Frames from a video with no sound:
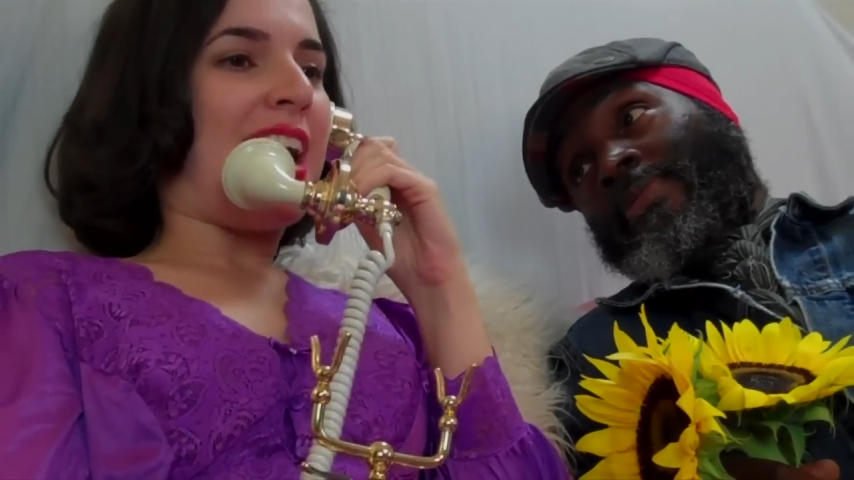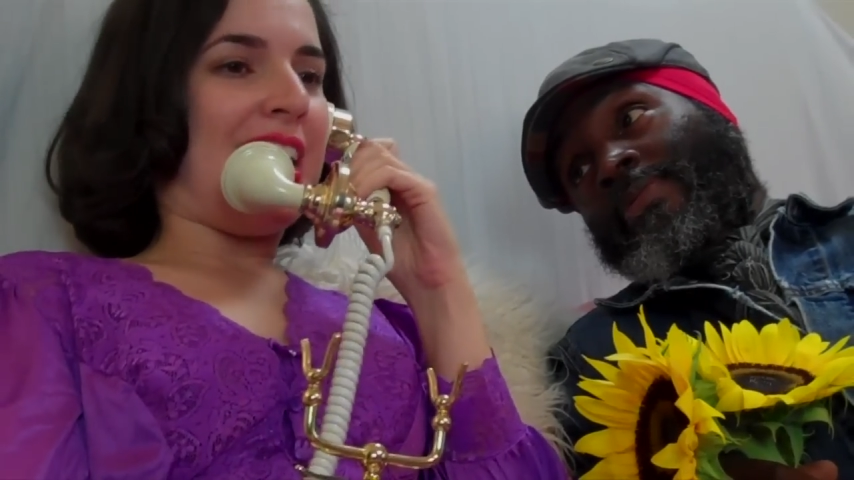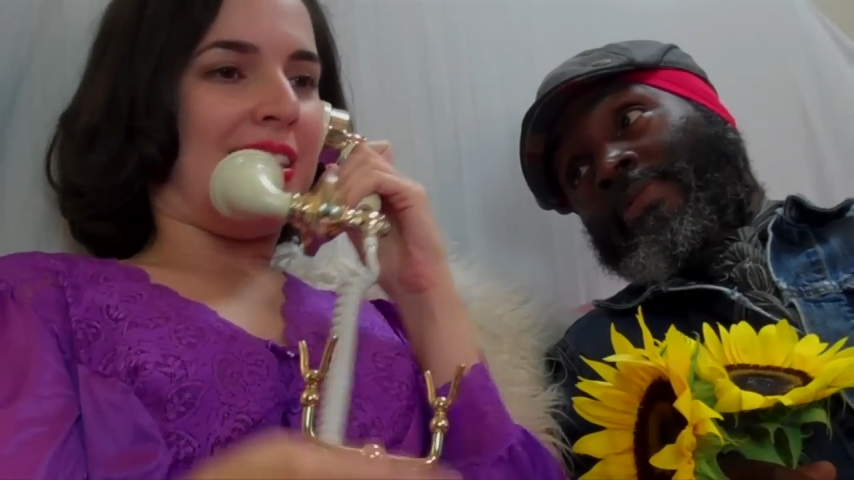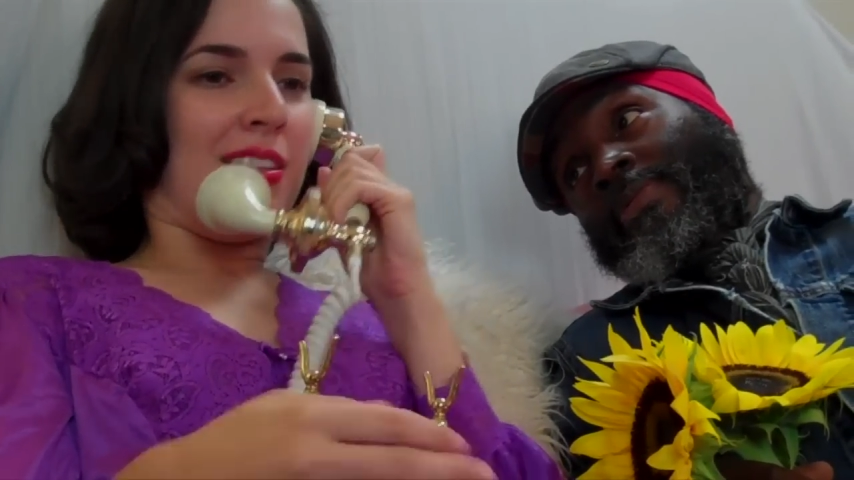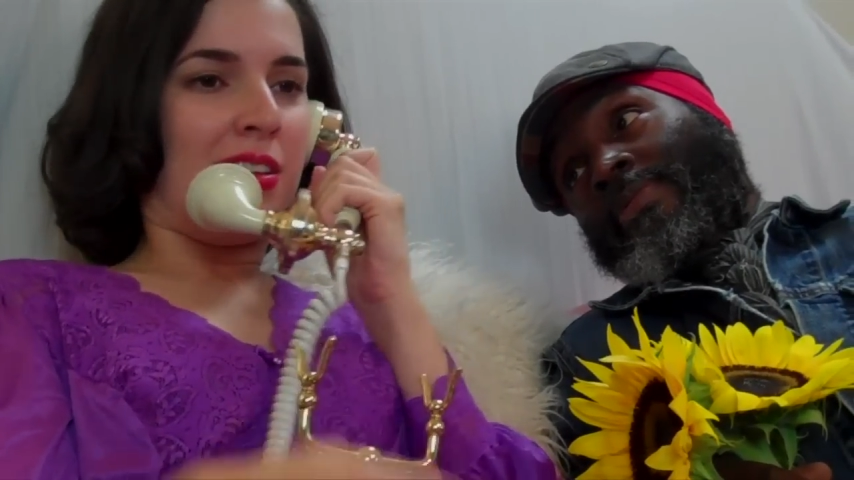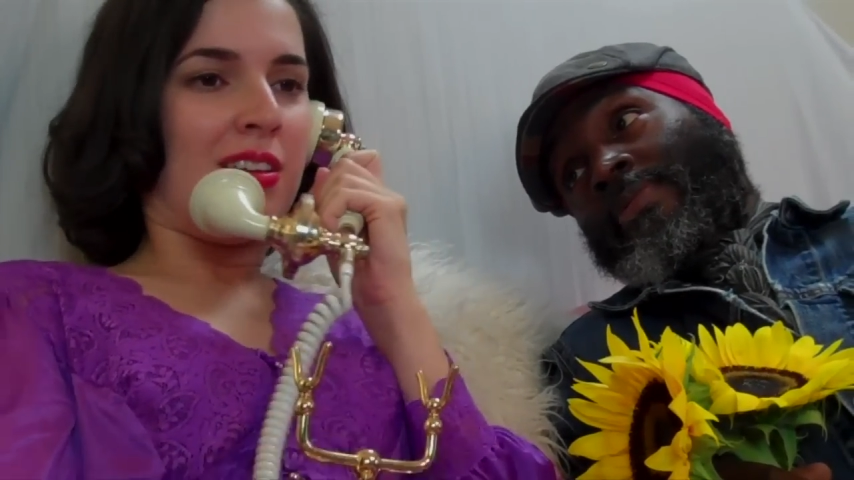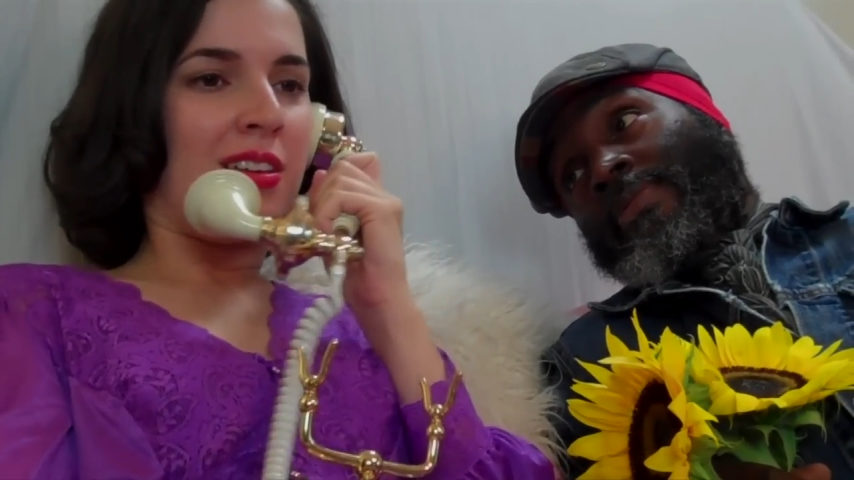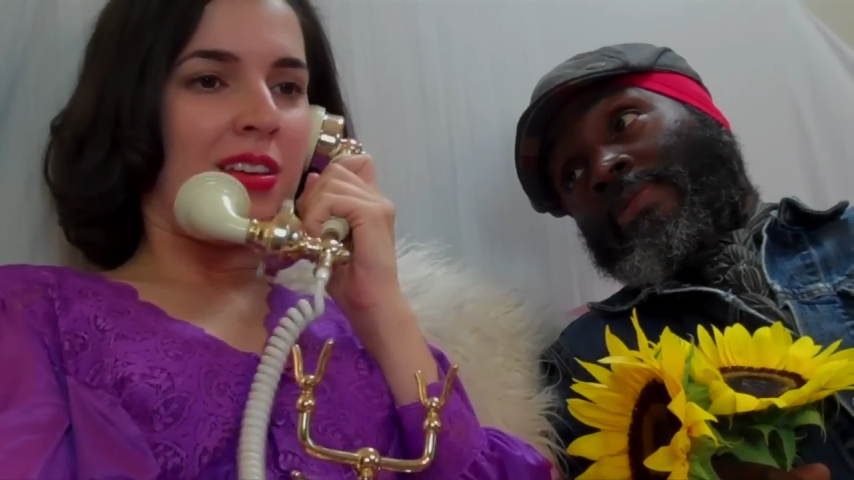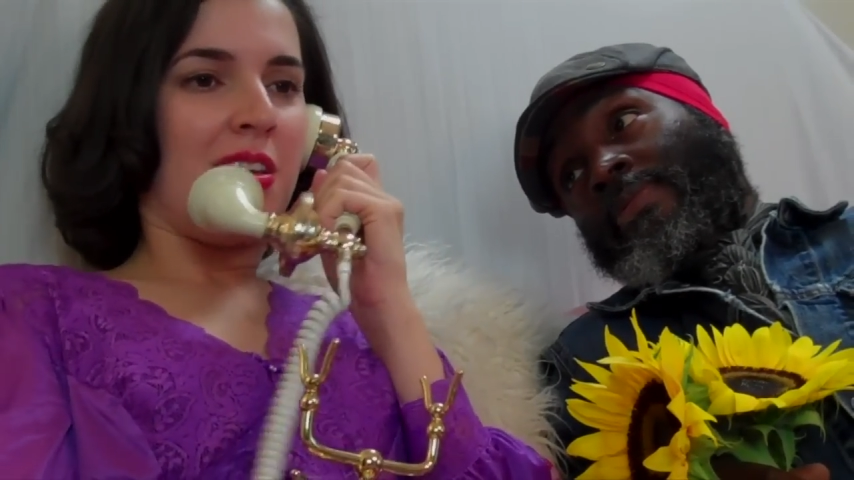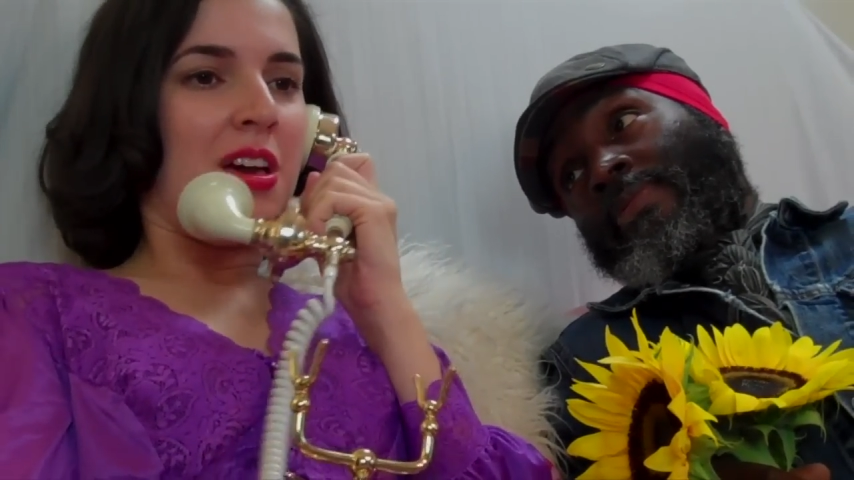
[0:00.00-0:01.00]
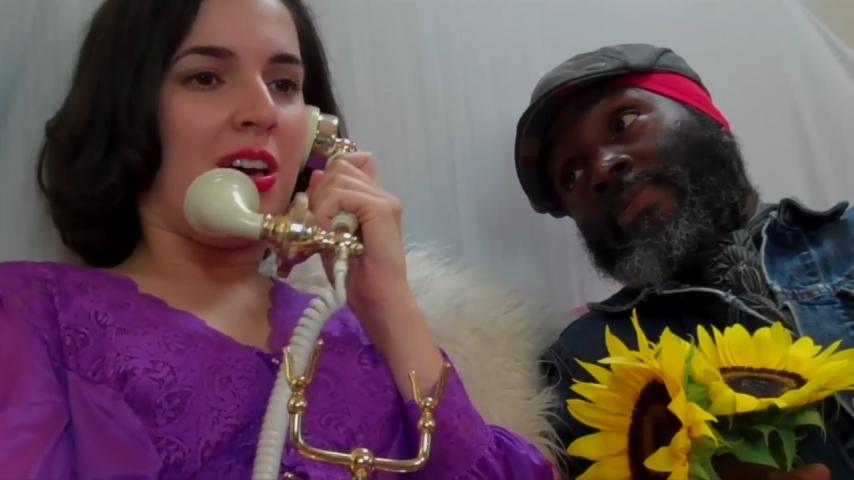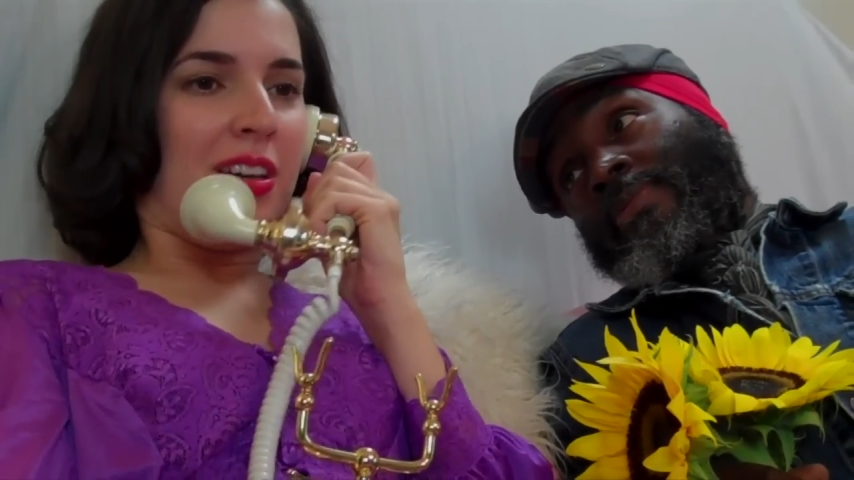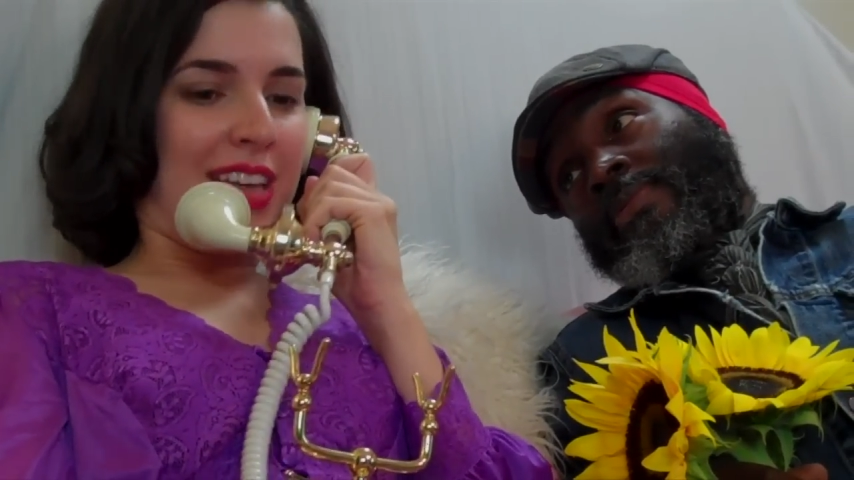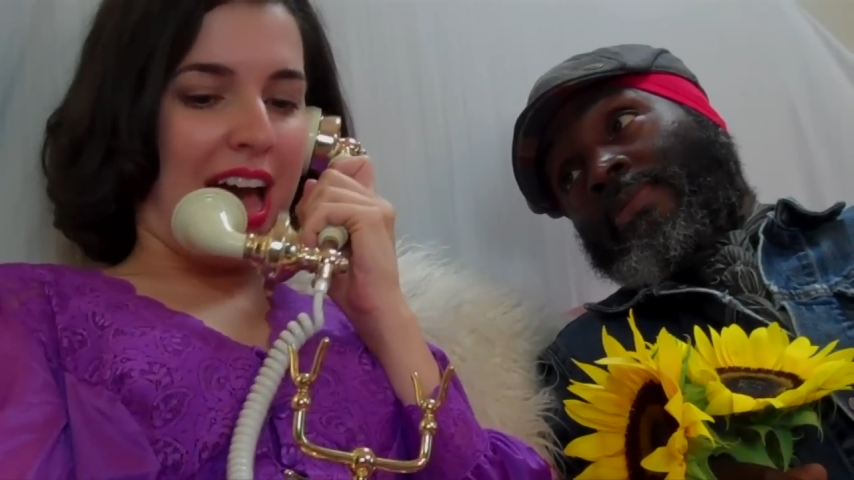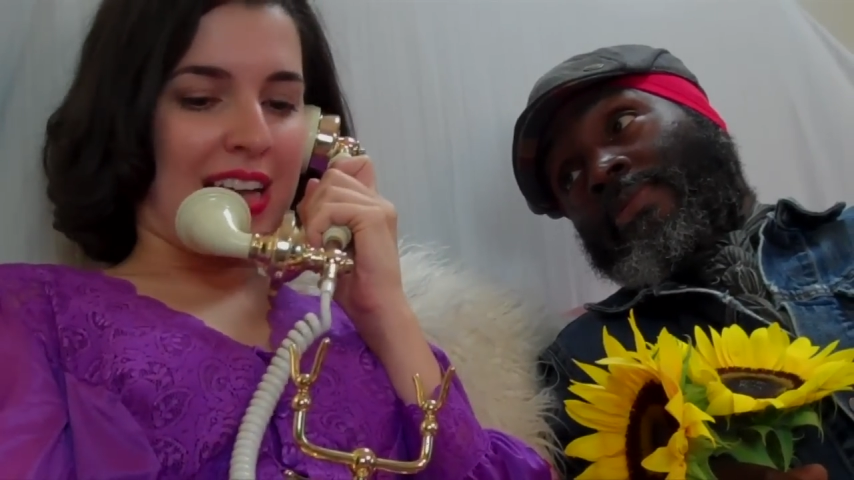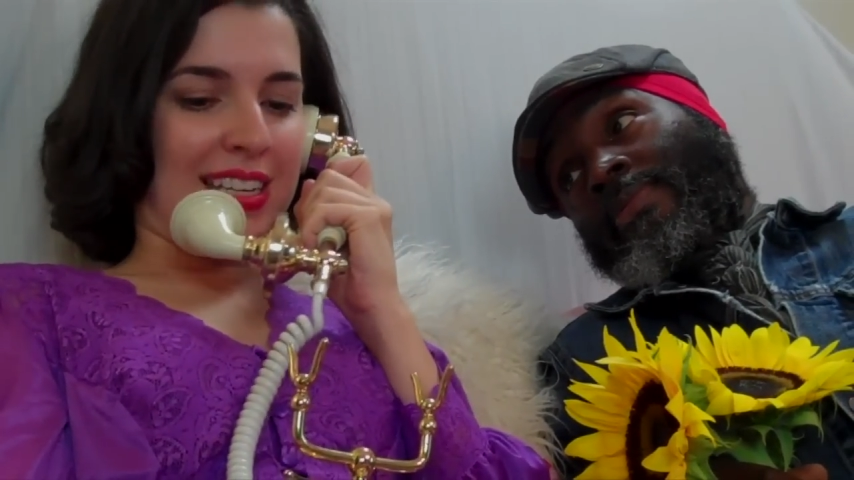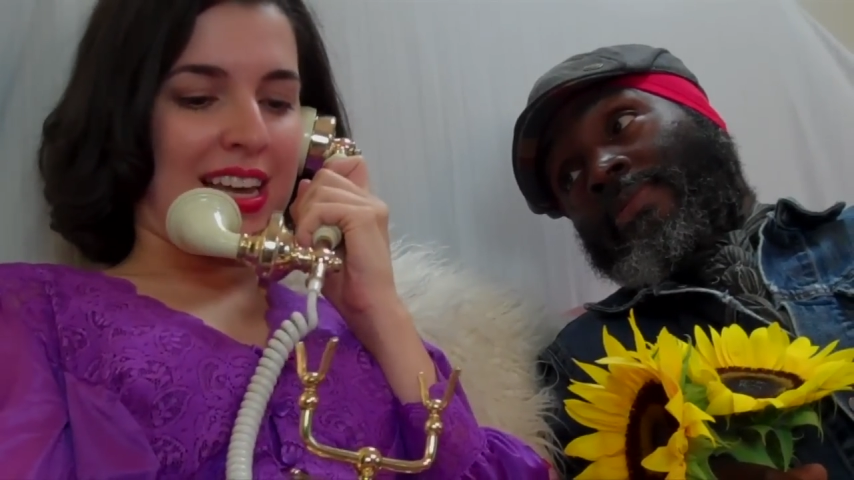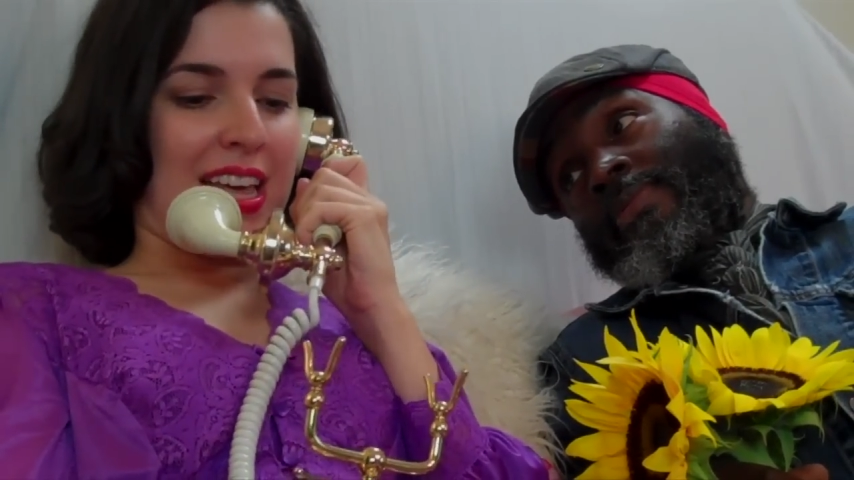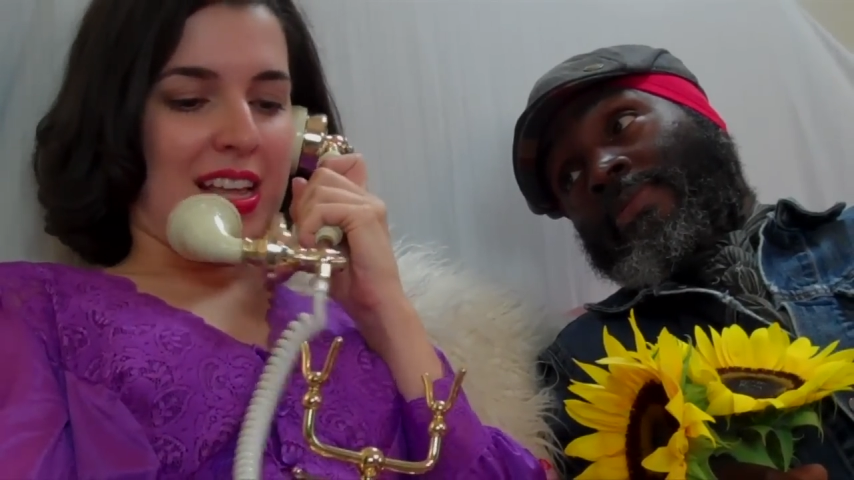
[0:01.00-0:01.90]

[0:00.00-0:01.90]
vase. Yeah, I did